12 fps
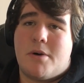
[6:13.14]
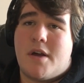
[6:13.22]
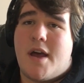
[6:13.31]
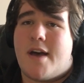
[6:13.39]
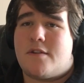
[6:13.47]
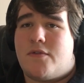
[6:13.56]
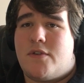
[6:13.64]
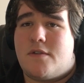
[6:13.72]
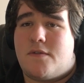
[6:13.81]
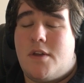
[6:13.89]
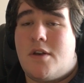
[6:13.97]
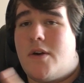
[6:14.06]
But as for
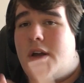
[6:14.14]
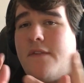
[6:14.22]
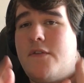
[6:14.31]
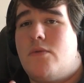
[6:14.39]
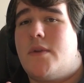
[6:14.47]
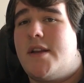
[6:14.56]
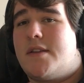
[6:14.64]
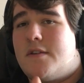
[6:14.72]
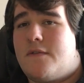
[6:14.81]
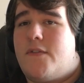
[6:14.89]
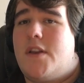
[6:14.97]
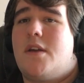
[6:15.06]
this, if you like
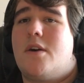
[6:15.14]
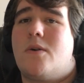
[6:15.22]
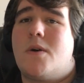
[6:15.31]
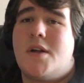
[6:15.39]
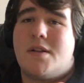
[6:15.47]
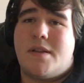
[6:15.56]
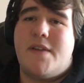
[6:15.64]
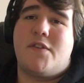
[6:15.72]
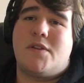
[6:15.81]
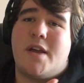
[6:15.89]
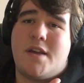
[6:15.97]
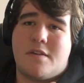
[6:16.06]
this video,
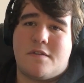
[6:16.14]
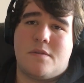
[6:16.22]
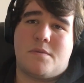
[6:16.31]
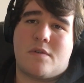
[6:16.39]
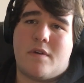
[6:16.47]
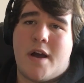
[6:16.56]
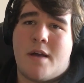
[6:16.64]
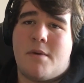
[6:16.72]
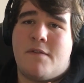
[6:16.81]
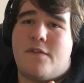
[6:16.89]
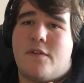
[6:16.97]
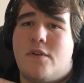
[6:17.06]
leave a like and subscribe.
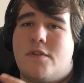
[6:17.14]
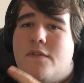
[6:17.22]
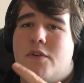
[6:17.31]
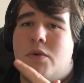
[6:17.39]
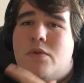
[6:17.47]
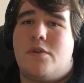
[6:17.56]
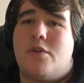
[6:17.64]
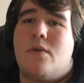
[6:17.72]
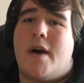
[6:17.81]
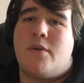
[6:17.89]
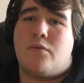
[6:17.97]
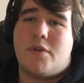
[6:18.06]
And for those of you who
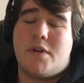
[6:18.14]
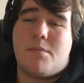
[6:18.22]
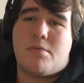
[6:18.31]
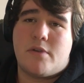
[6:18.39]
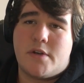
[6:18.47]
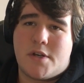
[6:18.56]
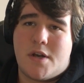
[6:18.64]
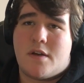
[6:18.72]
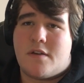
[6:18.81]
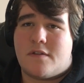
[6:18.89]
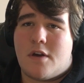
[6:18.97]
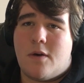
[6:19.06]
do, I really appreciate
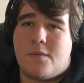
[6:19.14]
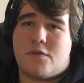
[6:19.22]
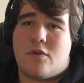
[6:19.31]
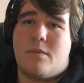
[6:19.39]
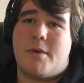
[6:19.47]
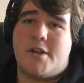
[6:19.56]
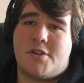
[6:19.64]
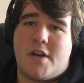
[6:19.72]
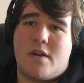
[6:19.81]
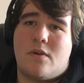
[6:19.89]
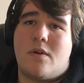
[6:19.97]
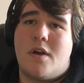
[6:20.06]
it because it helps grow my
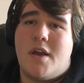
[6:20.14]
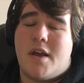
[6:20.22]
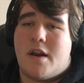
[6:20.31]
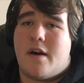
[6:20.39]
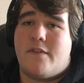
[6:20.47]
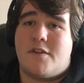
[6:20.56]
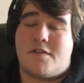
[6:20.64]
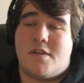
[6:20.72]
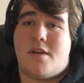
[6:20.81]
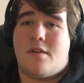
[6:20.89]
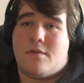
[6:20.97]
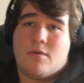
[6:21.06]
channel. And
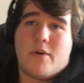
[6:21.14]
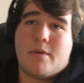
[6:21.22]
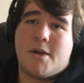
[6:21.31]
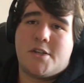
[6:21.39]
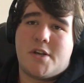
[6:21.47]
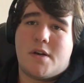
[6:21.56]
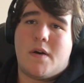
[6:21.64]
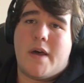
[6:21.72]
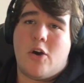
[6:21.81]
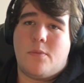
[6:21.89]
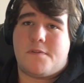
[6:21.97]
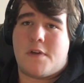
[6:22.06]
obviously, growing my channel
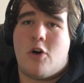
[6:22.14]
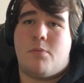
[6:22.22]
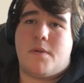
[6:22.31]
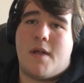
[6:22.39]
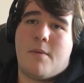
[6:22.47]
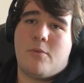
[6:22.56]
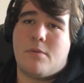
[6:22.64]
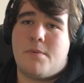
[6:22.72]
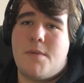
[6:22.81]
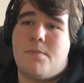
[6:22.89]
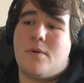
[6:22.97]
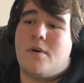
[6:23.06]
helps help a lot more
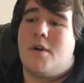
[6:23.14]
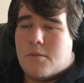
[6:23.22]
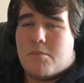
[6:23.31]
people.